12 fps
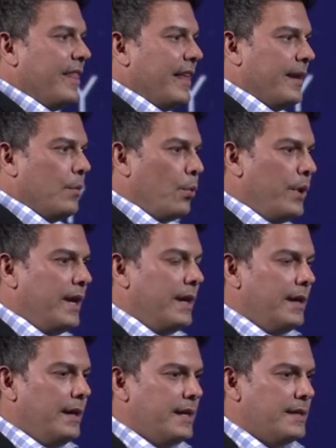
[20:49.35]
then
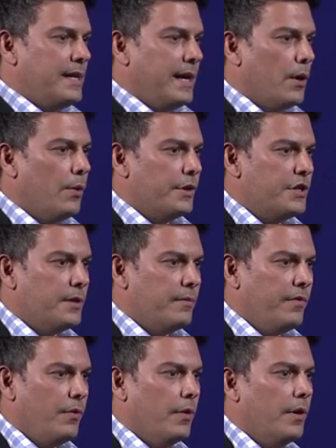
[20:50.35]
we can take ownership
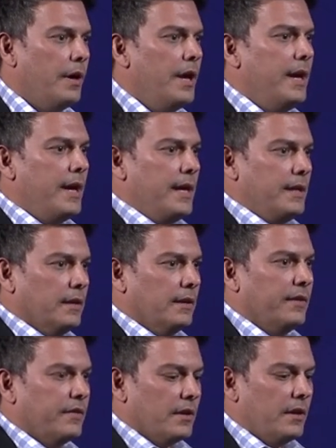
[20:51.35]
for and
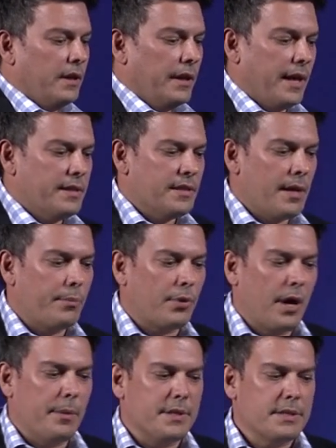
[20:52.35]
deliver against that
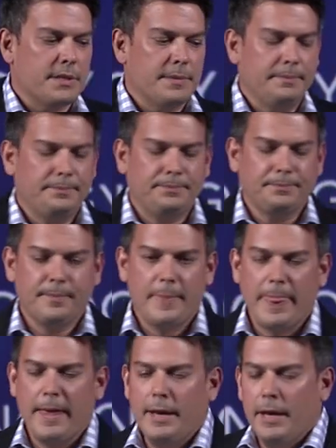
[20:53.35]
promise.
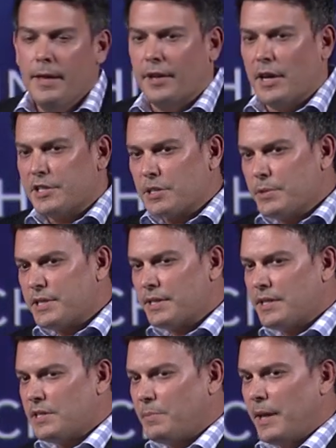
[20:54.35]
The customer
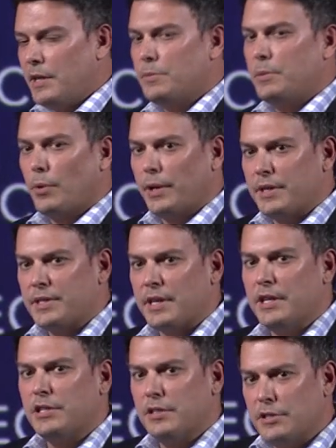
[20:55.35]
success management
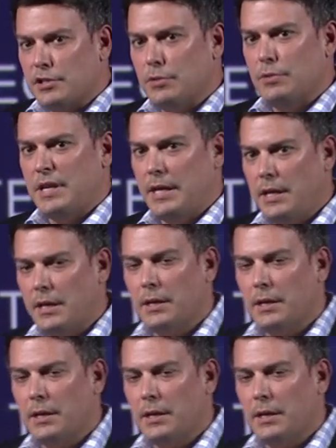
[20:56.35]
organization is unique